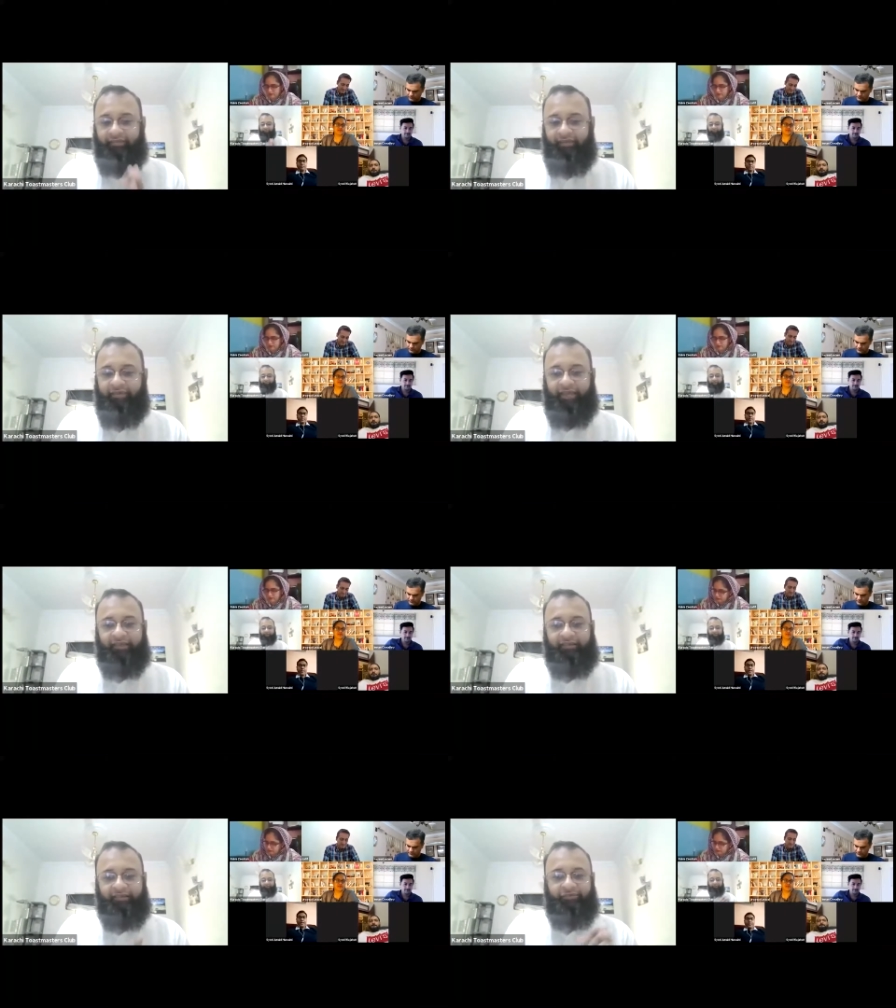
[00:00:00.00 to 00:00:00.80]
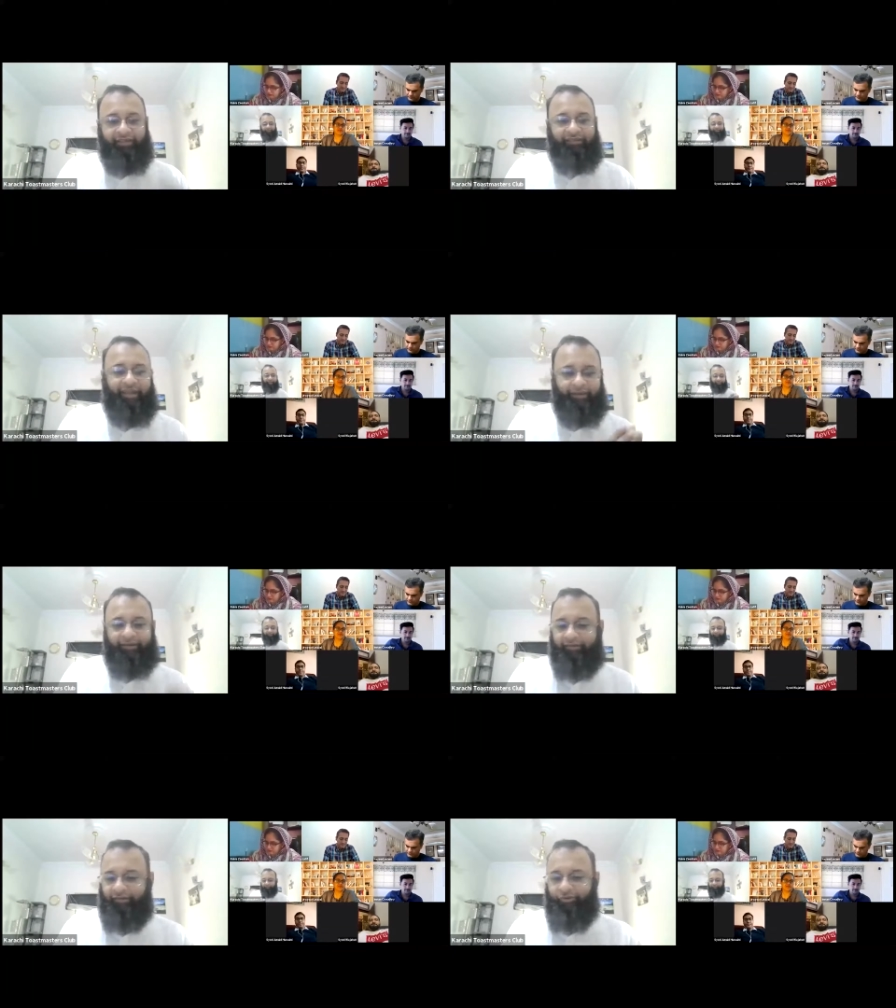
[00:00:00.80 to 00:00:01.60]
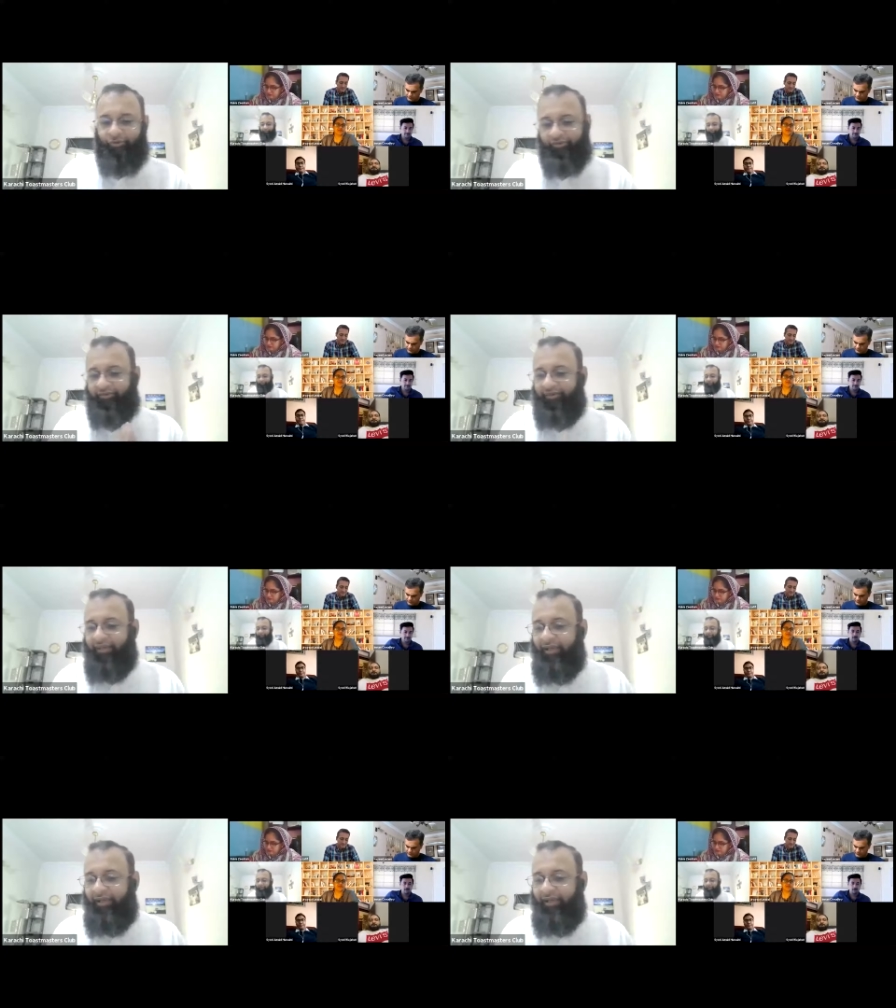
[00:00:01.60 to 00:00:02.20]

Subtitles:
someone else's recycled quotes.